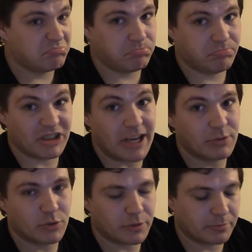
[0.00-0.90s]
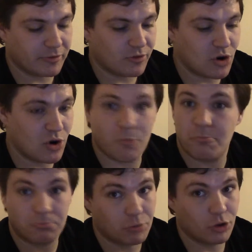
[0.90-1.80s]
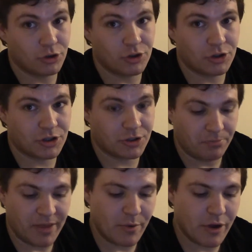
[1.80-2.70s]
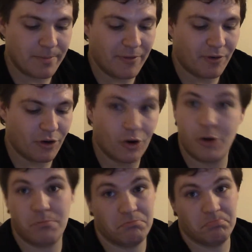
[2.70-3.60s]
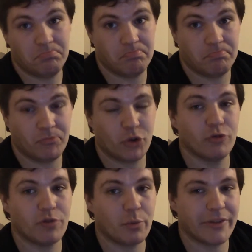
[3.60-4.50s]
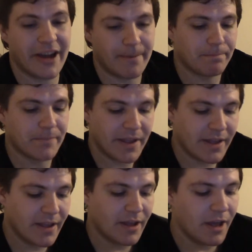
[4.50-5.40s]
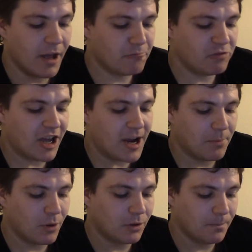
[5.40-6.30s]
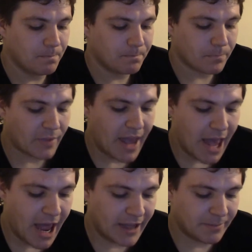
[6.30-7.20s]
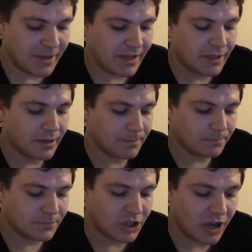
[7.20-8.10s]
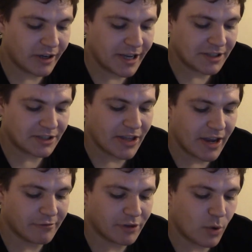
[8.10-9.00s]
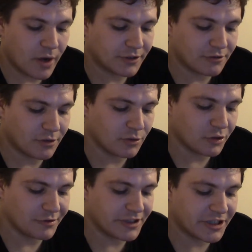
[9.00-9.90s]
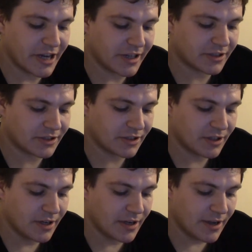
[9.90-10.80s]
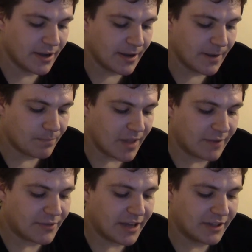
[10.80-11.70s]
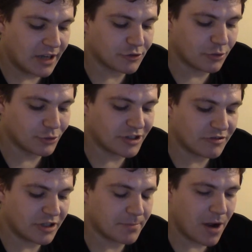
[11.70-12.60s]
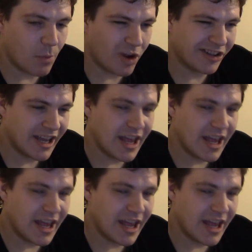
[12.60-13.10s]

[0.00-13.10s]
Same as was before, good as they were before, nothing wrong with that. Reliable. Enemy targets that are required to roll courage checks have their dice rolls decreased by 1.